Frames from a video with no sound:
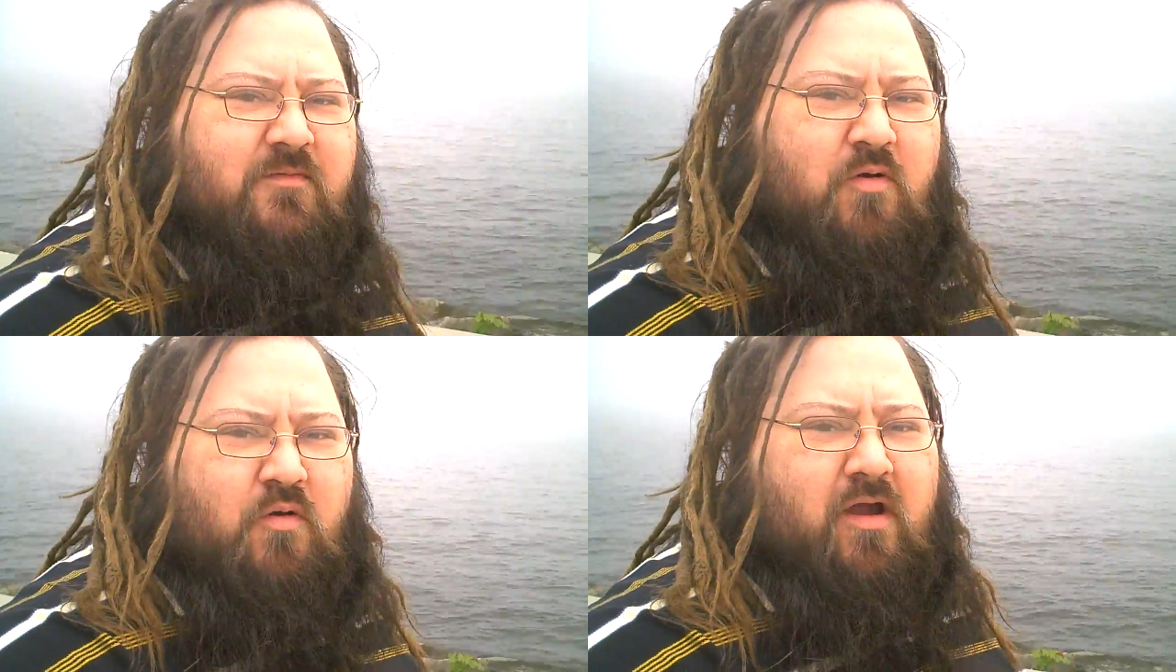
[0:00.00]

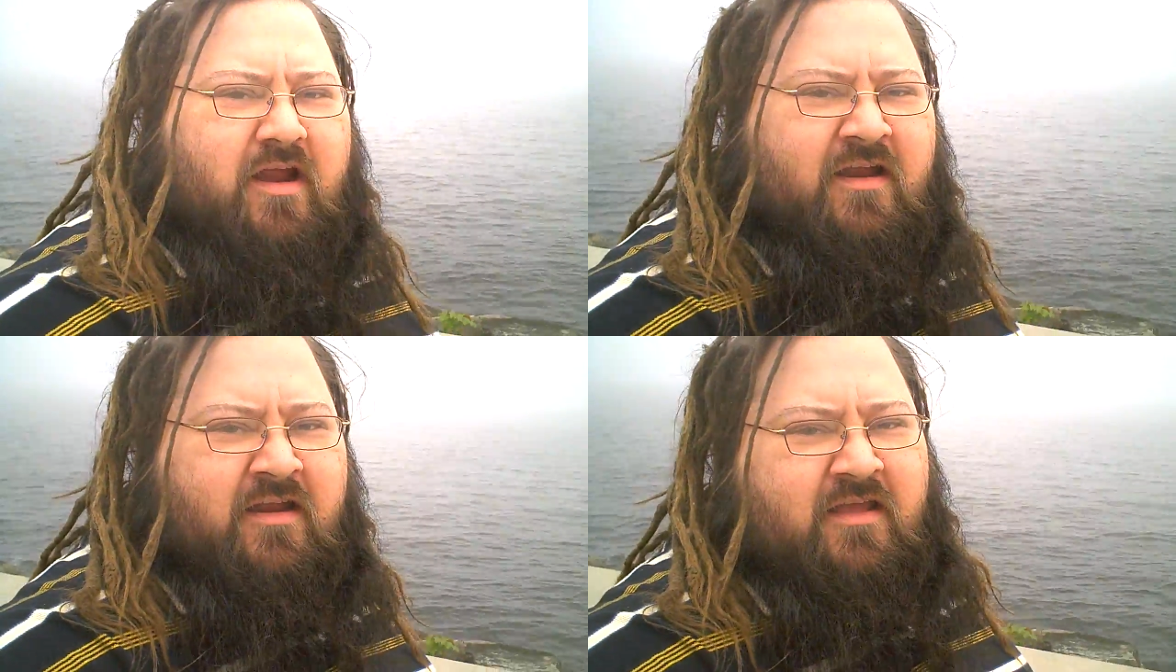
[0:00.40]
more,
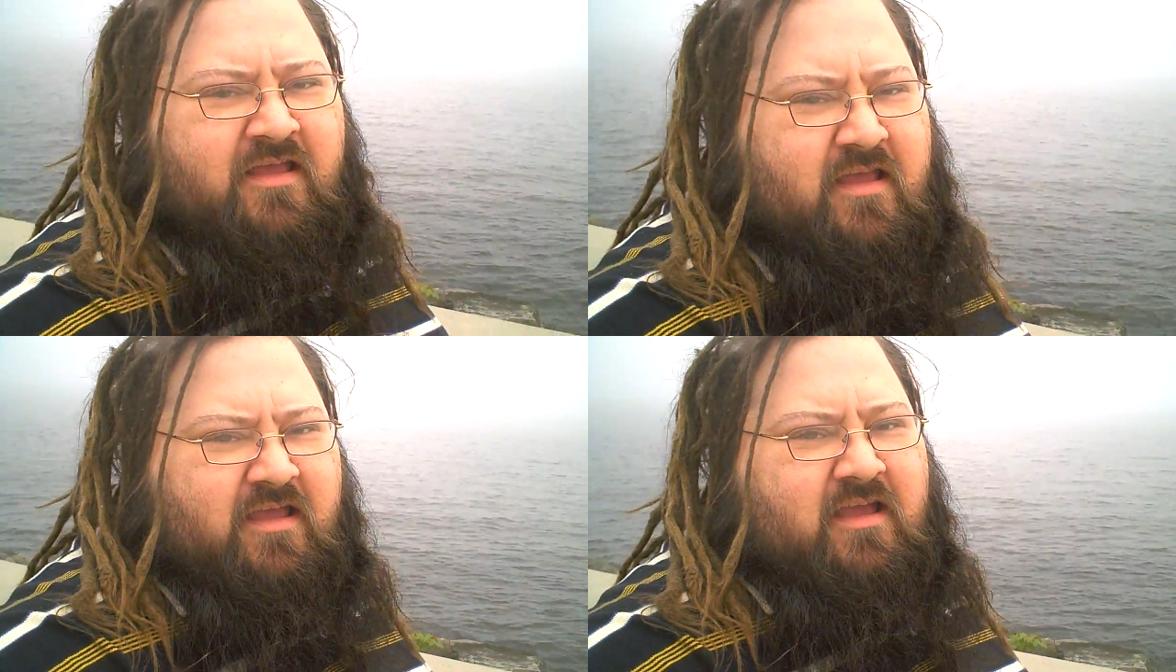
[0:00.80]

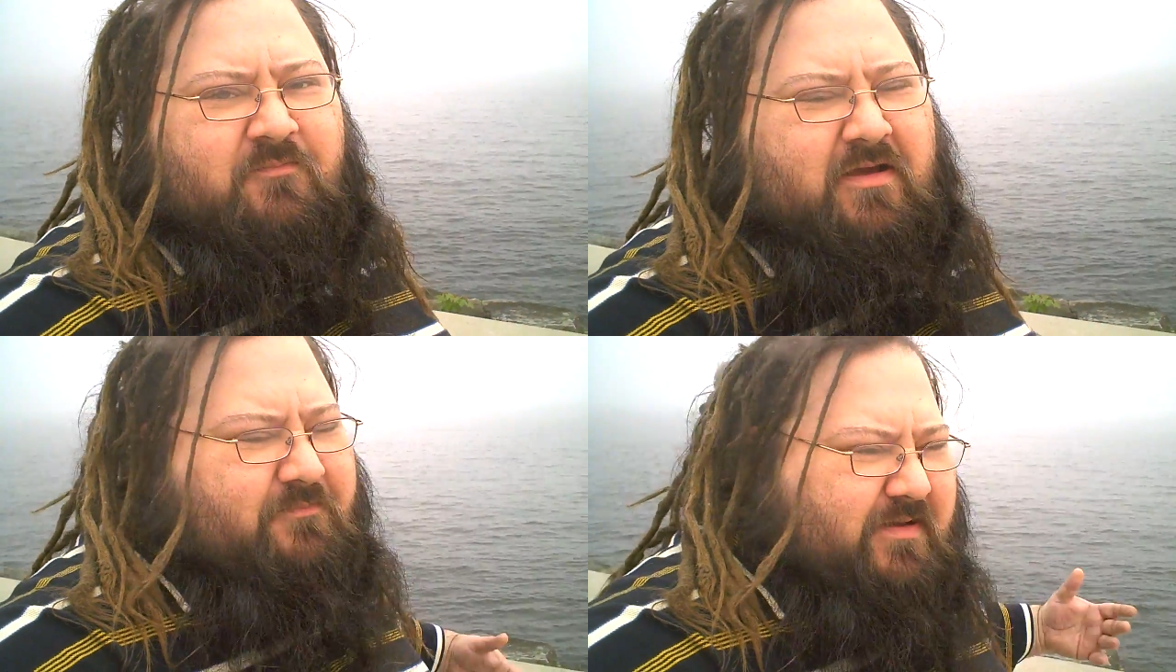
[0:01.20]

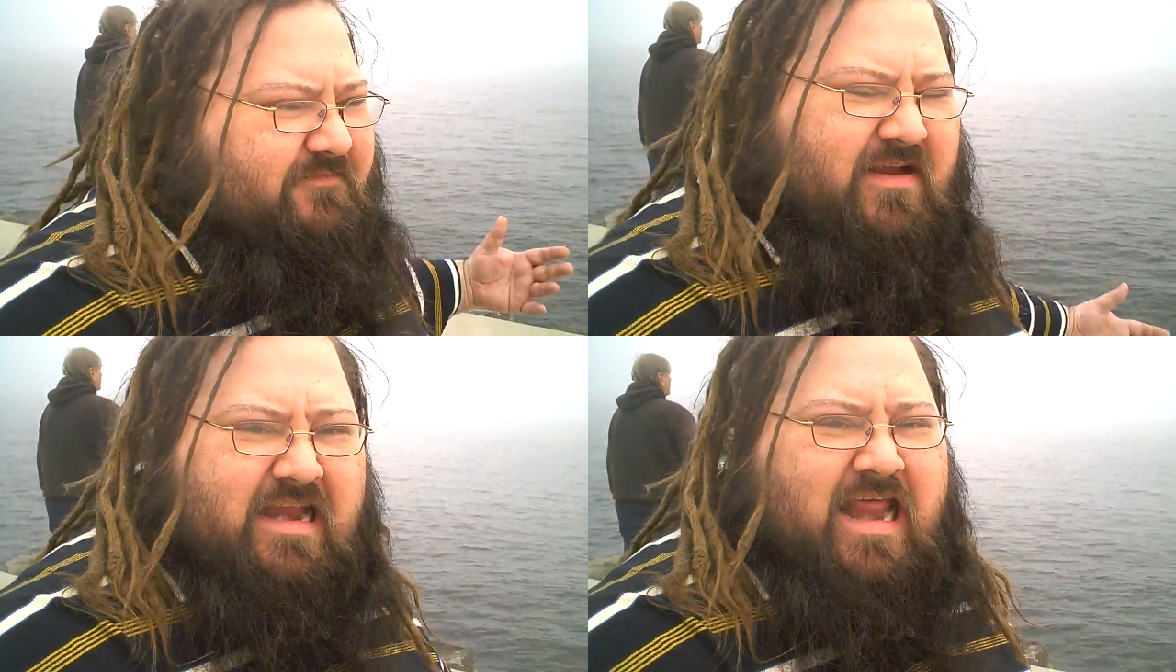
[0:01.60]
but
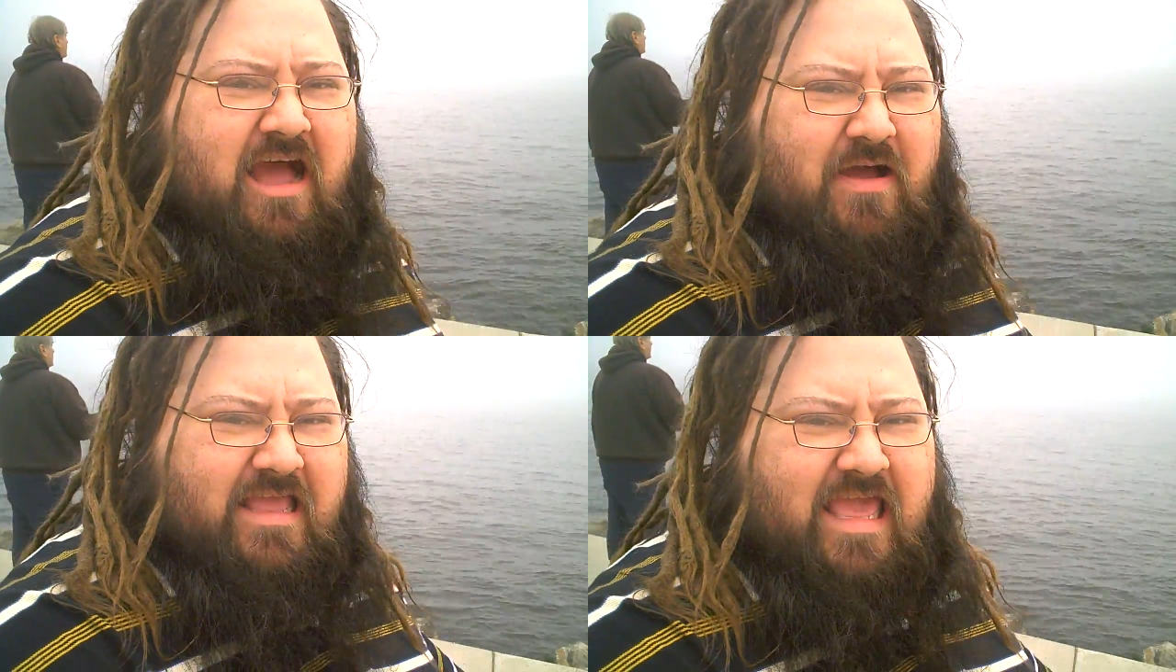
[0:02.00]
right
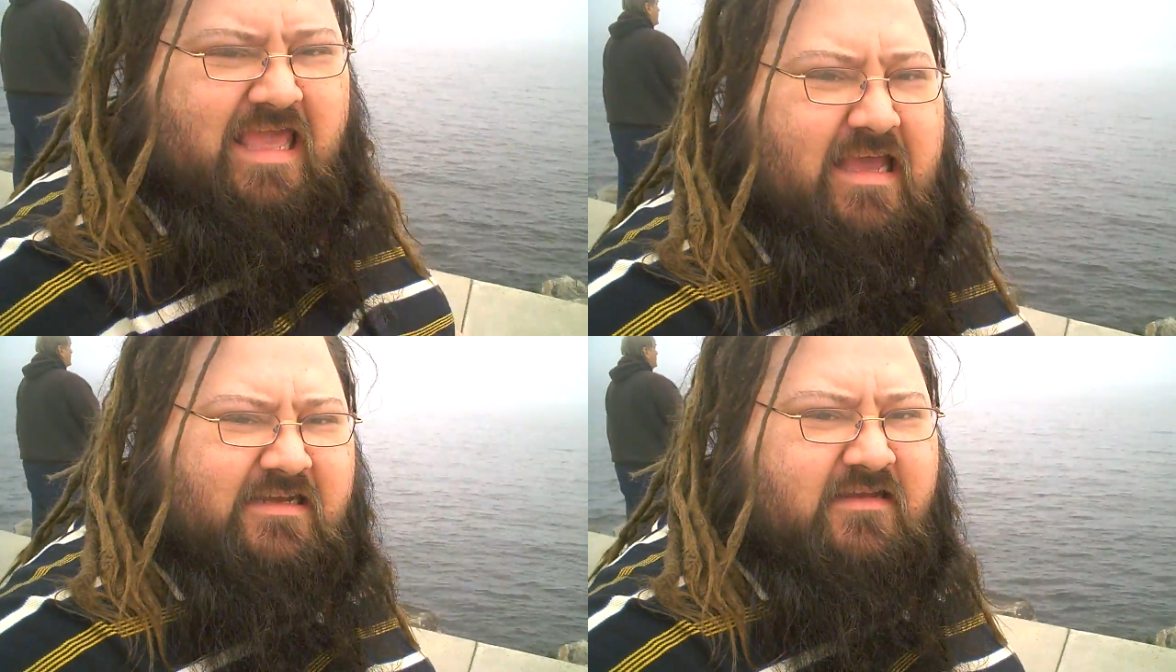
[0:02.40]
now I
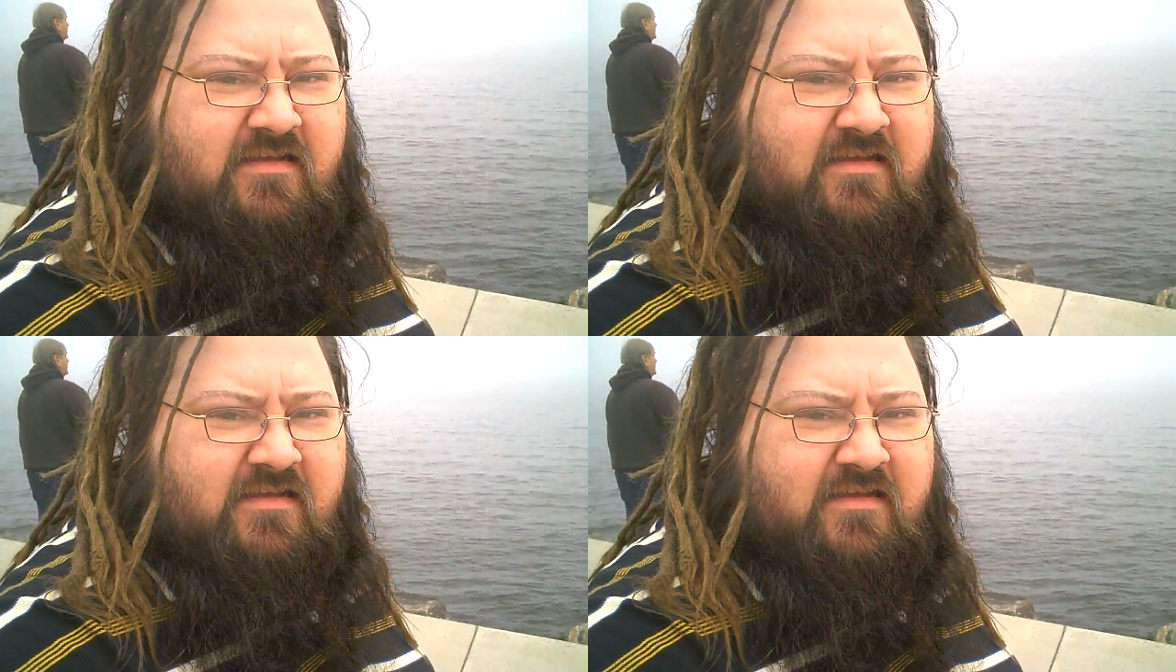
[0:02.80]
can't.